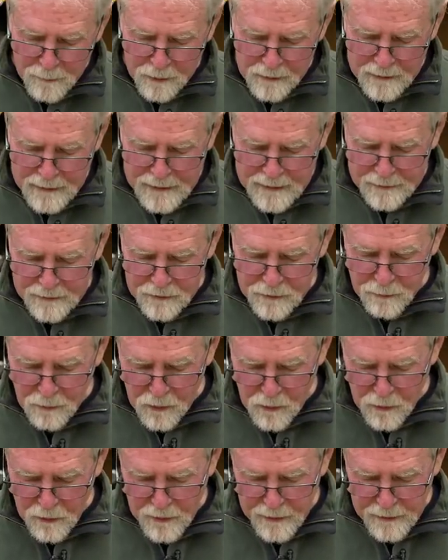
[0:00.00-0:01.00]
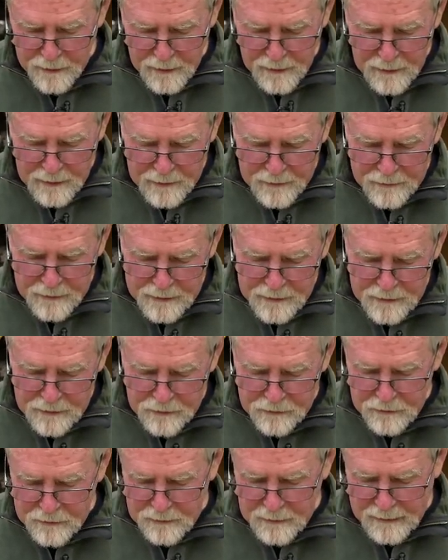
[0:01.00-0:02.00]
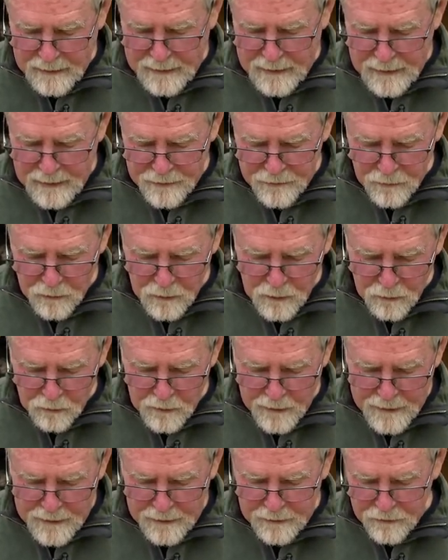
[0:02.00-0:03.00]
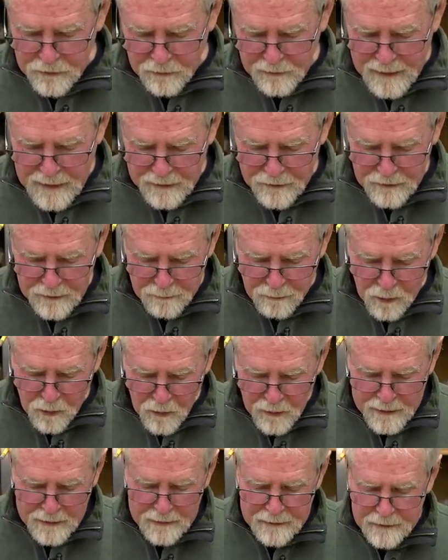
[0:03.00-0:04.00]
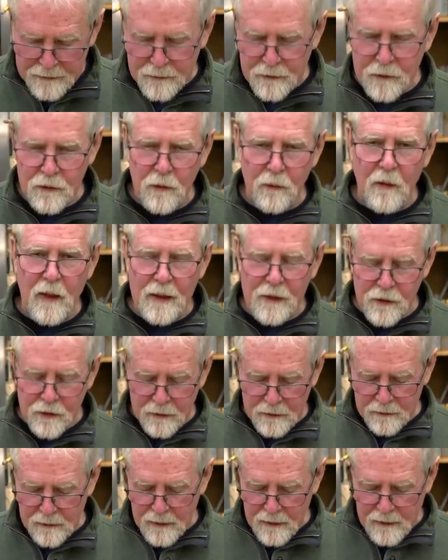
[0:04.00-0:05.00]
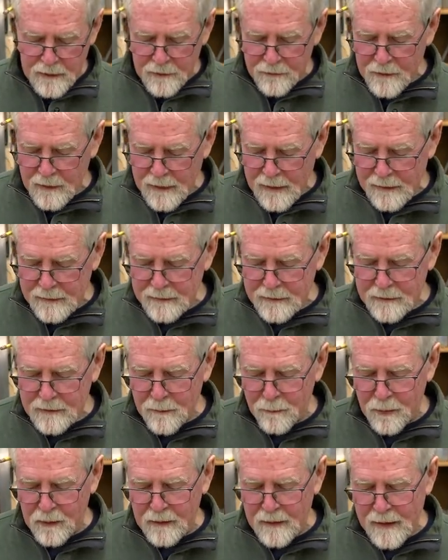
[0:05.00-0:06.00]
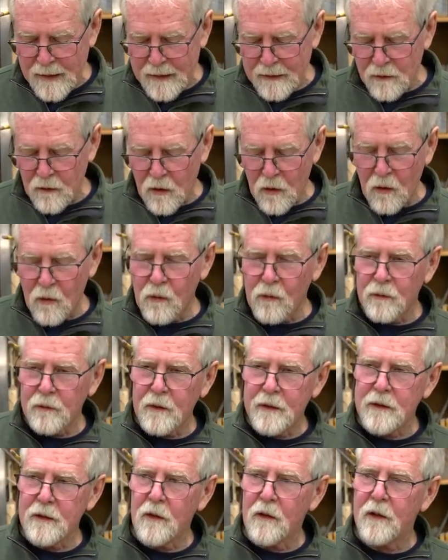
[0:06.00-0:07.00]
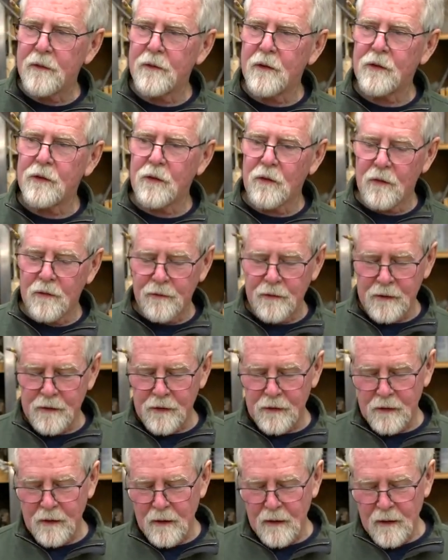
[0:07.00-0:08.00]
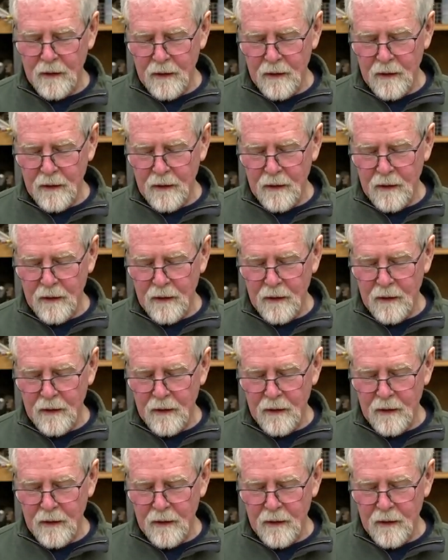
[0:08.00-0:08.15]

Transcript: to plane this board, these annual rings are actually pointing in the direction that I need to plane only on the surface